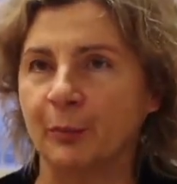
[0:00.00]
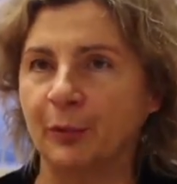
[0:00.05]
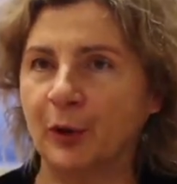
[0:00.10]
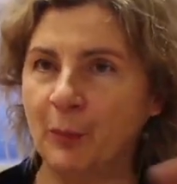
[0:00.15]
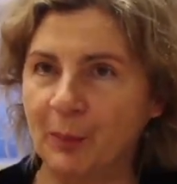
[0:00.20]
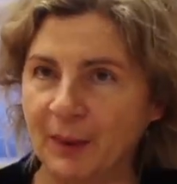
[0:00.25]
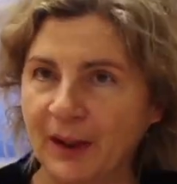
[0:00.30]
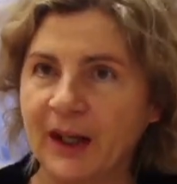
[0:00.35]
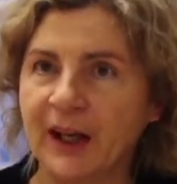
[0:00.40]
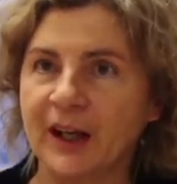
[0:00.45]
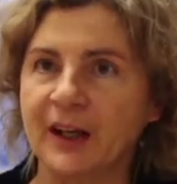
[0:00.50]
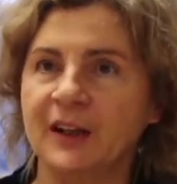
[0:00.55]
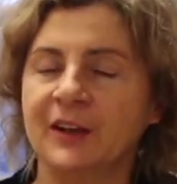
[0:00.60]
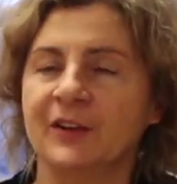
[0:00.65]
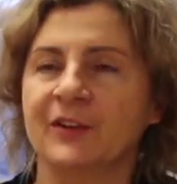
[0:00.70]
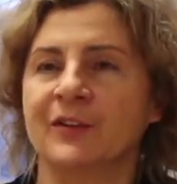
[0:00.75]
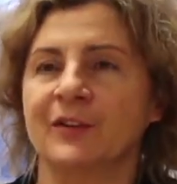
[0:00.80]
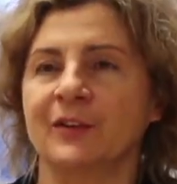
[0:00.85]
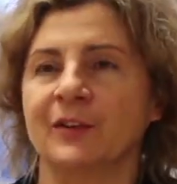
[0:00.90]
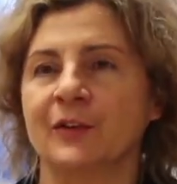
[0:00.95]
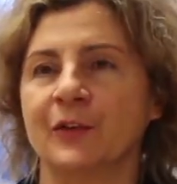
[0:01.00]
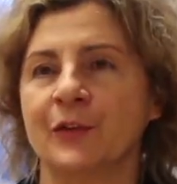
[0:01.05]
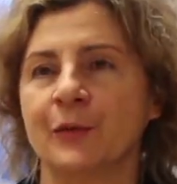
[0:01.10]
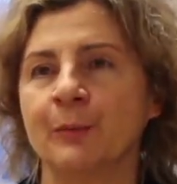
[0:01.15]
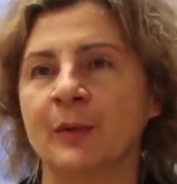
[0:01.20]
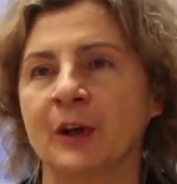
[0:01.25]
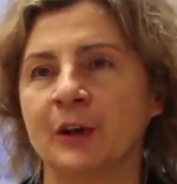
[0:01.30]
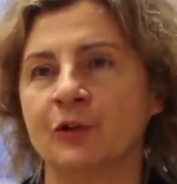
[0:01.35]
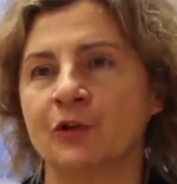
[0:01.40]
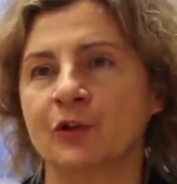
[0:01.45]
propagate
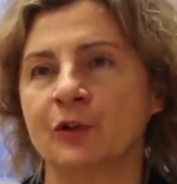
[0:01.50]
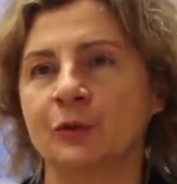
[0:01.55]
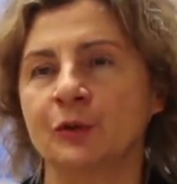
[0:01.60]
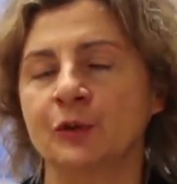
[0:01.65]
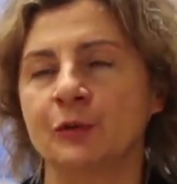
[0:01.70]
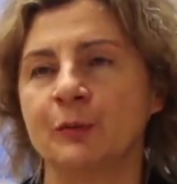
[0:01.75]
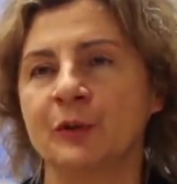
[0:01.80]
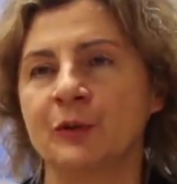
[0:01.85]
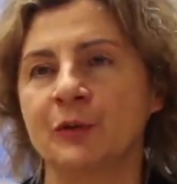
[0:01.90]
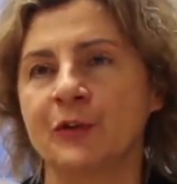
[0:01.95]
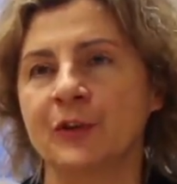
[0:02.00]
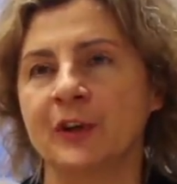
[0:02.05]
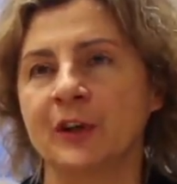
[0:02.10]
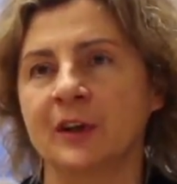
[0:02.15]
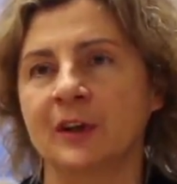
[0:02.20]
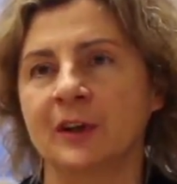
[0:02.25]
much good music?